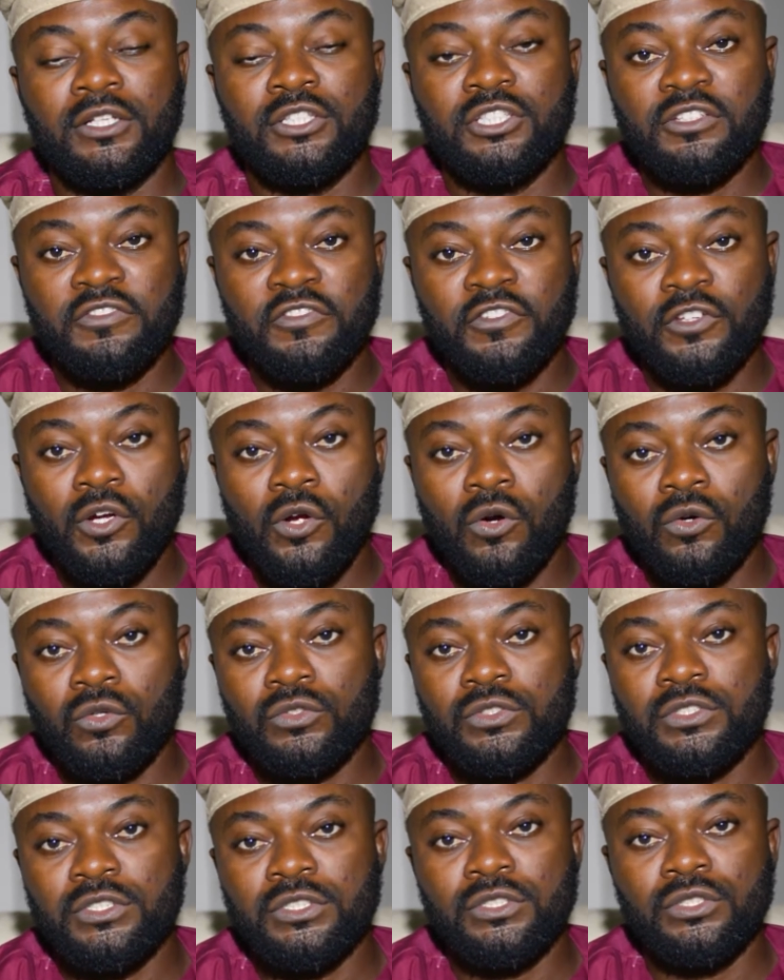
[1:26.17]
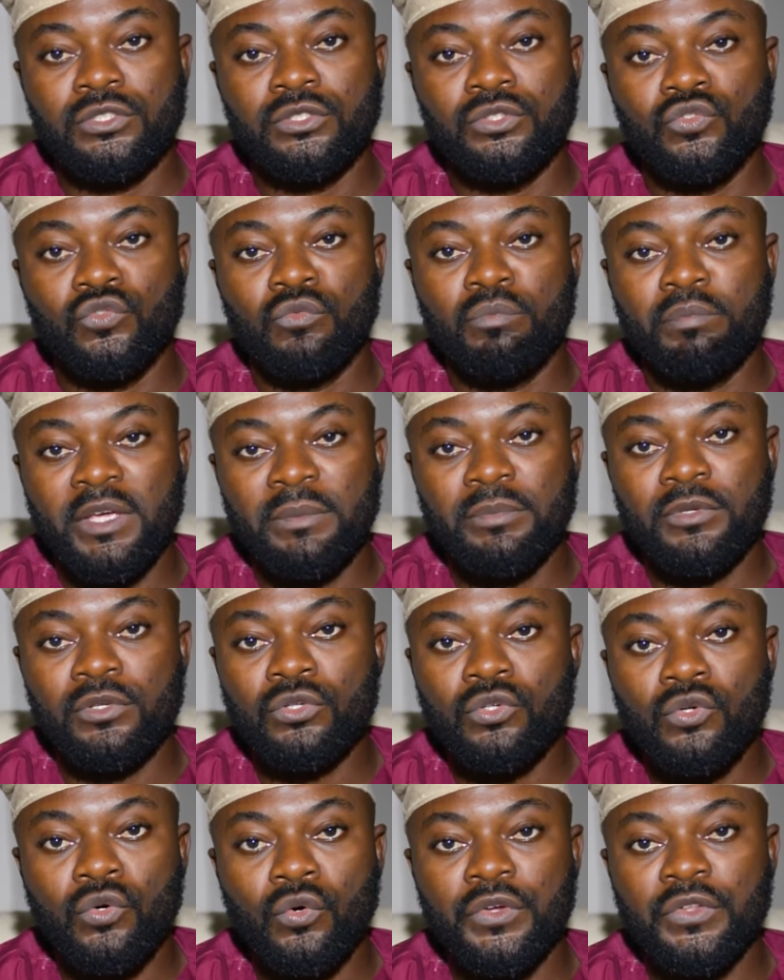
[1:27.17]
difficulty you may be
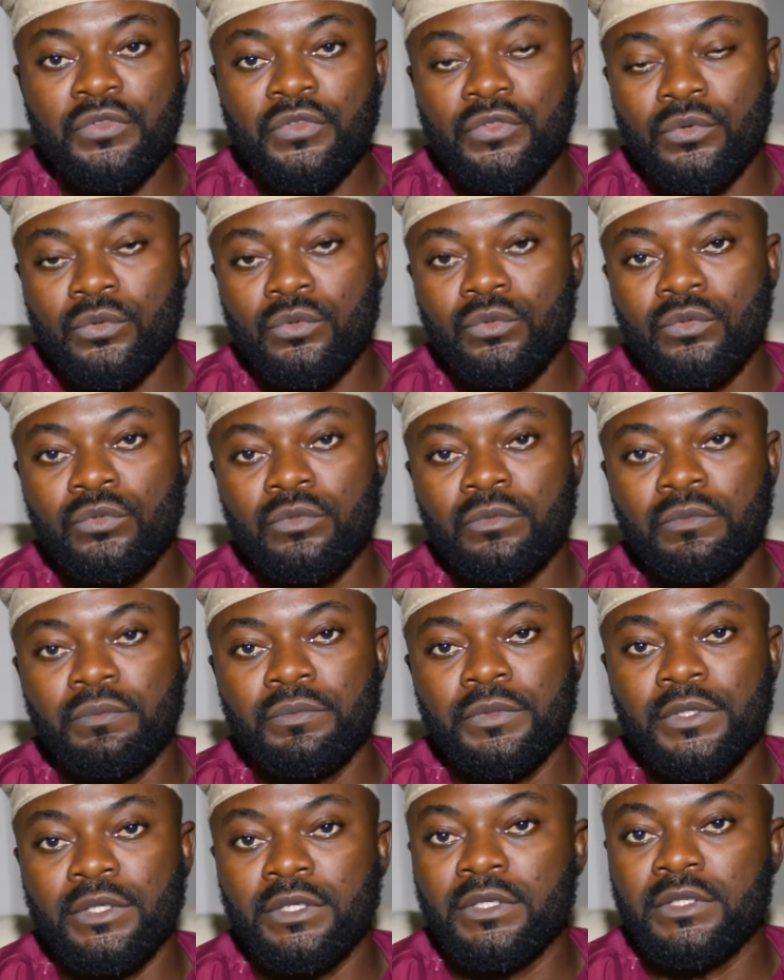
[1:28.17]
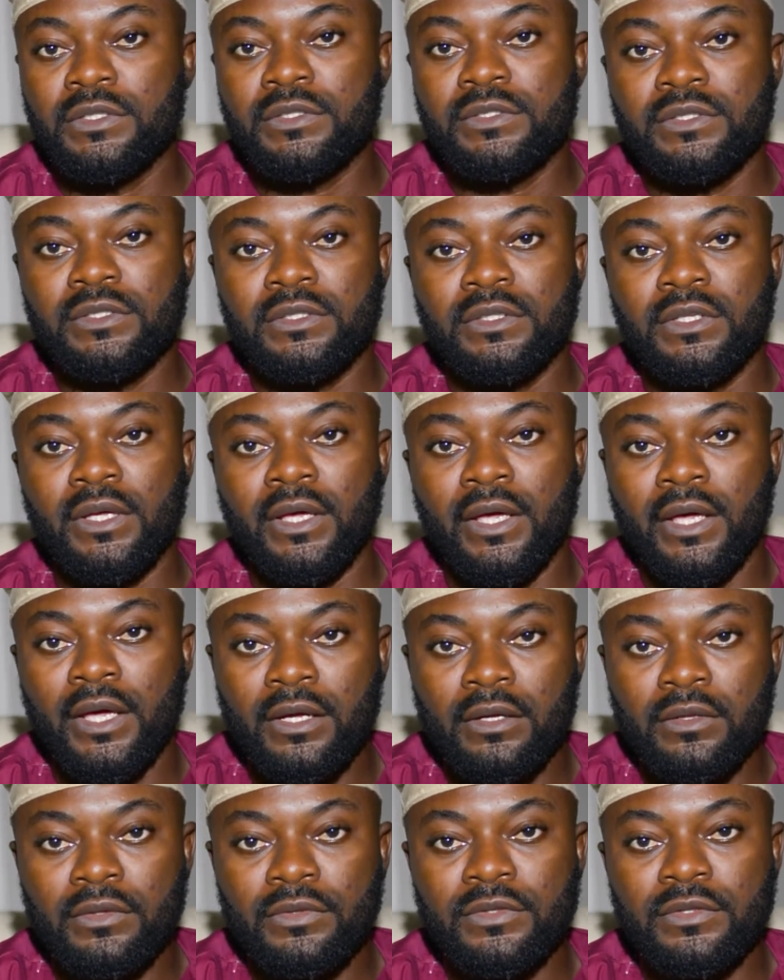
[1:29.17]
going through, be it in
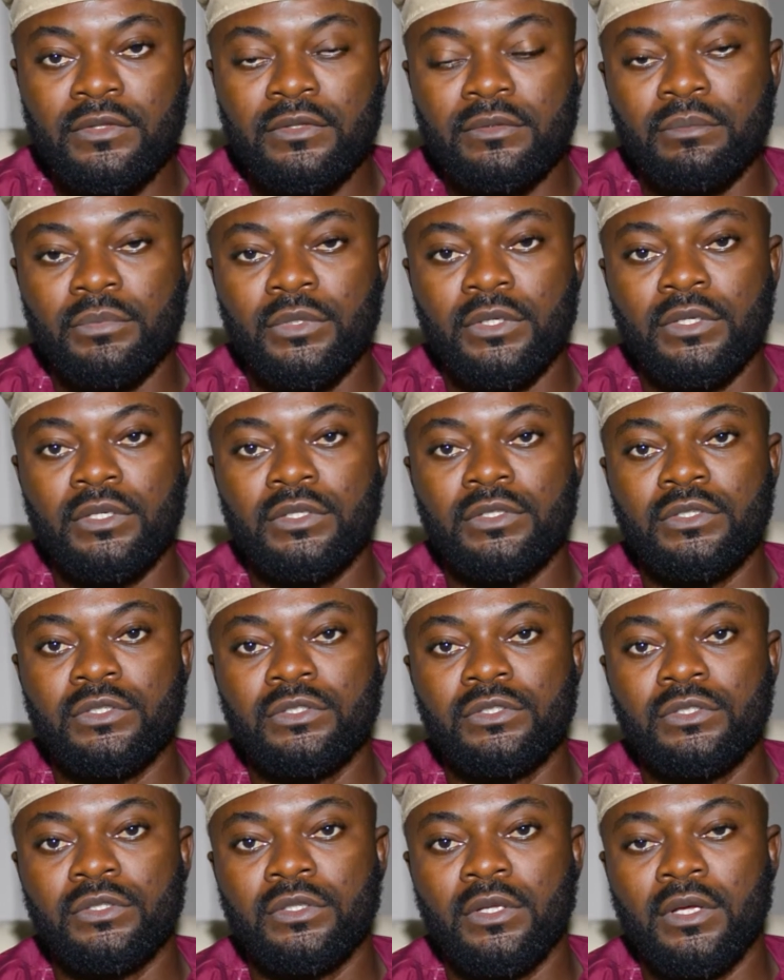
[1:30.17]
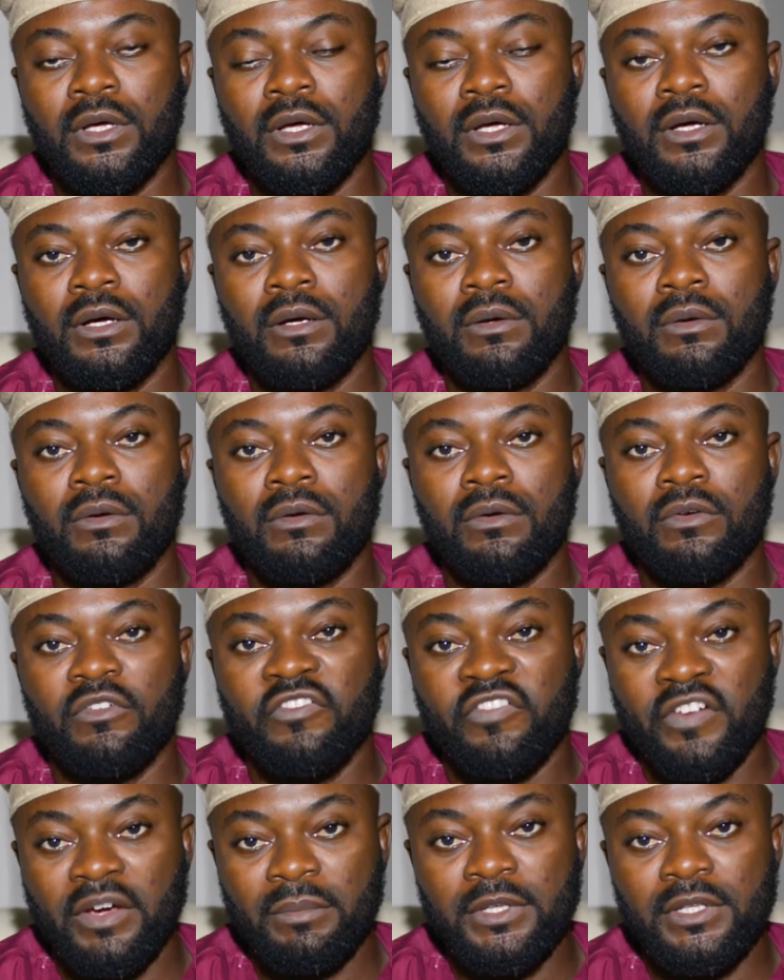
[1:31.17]
health, be it in
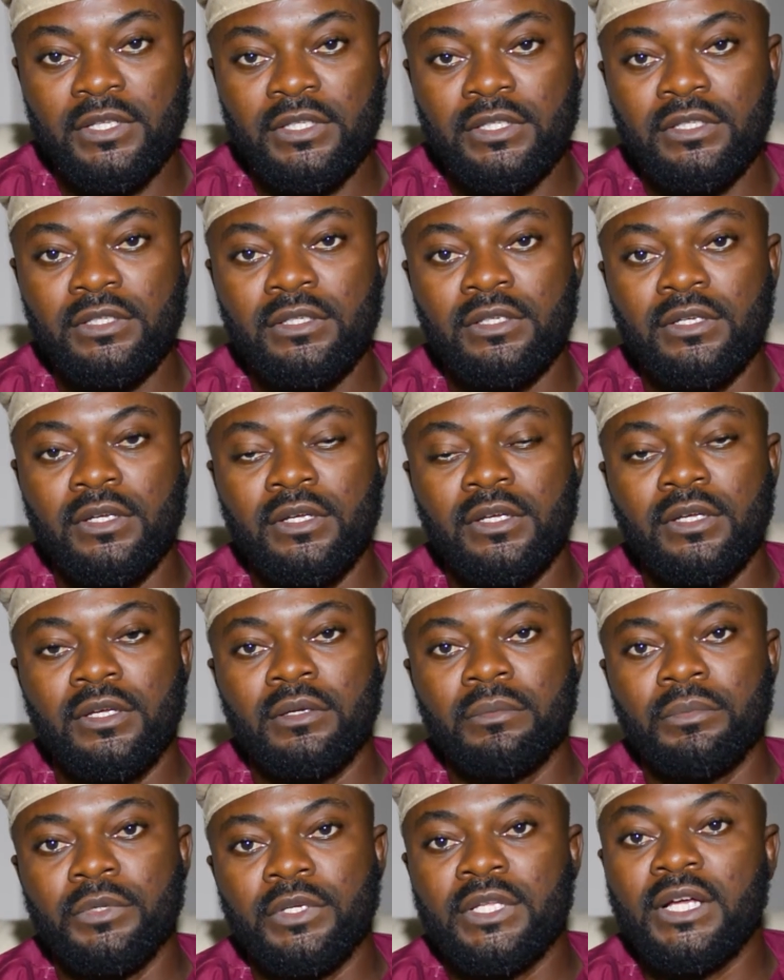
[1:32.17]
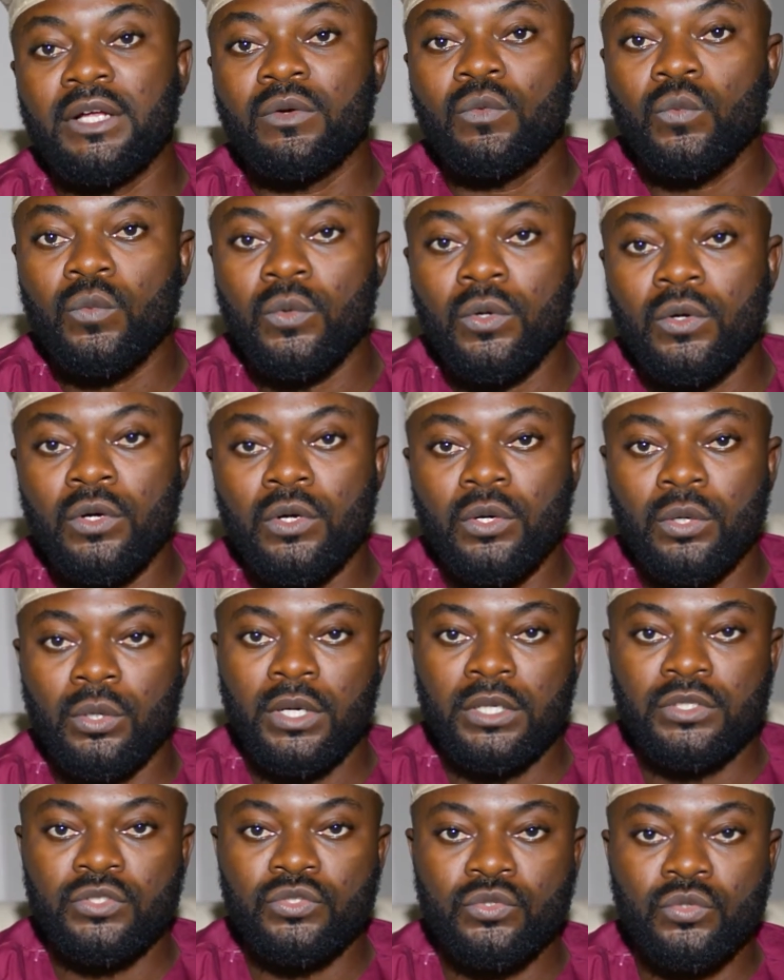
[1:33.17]
family, be it at work
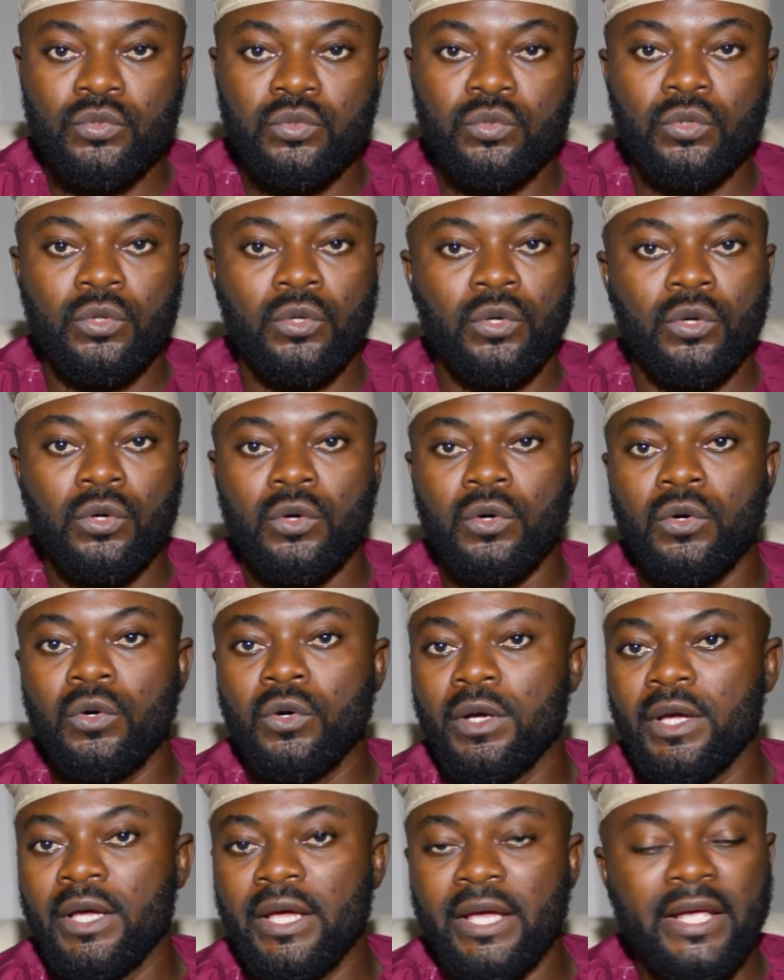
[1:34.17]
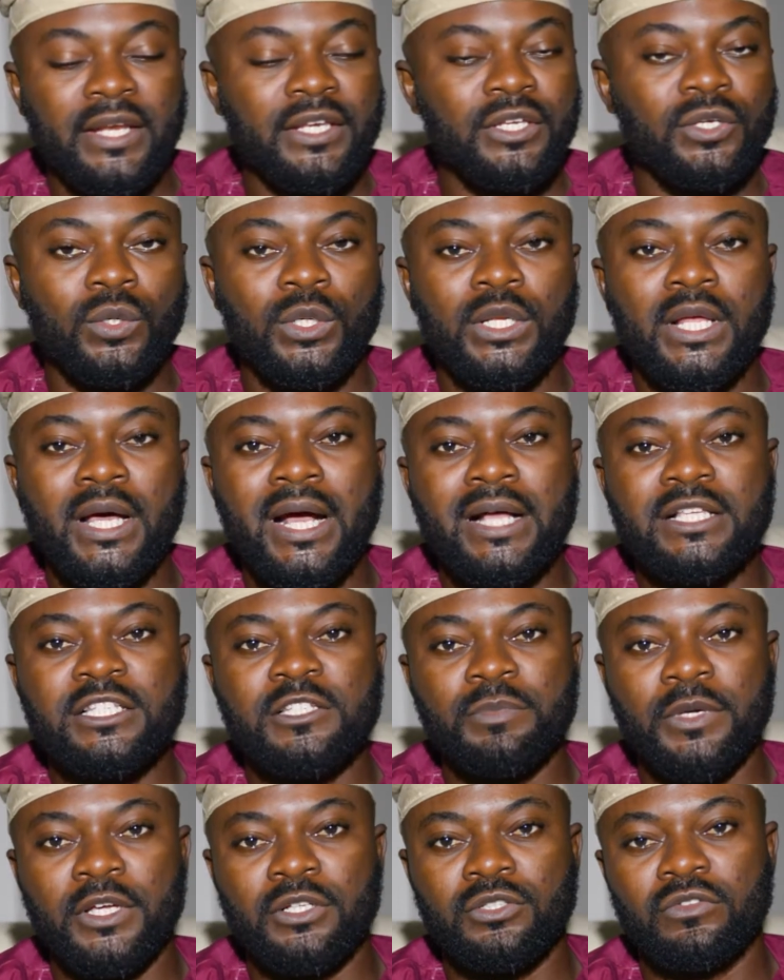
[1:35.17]
or at school or any other
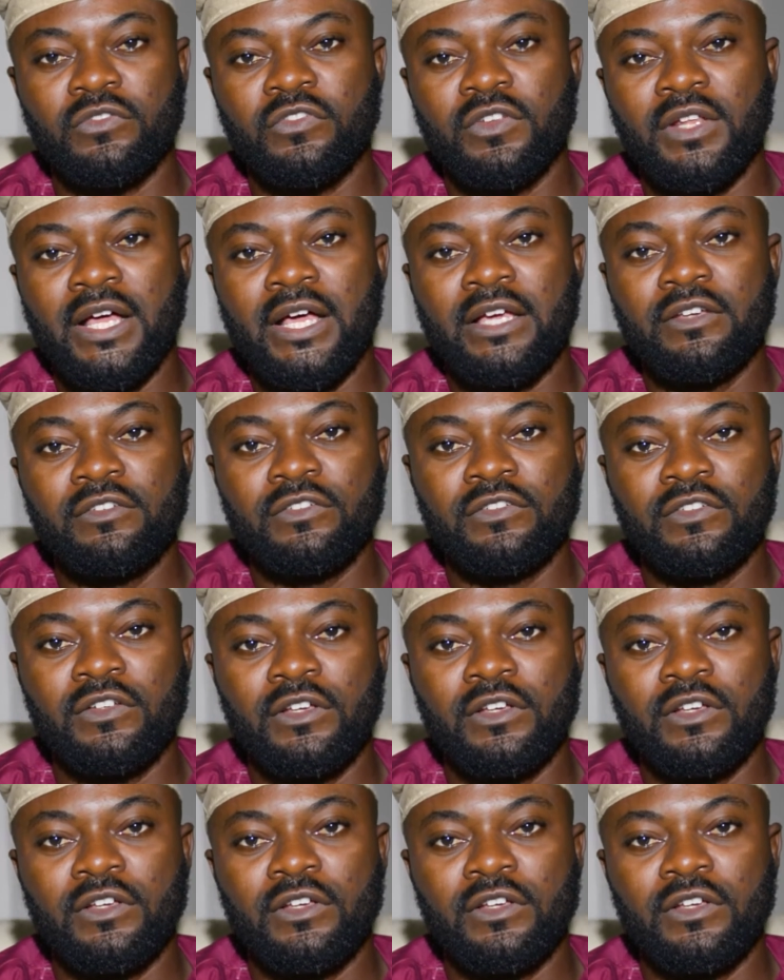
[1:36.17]
aspect of life,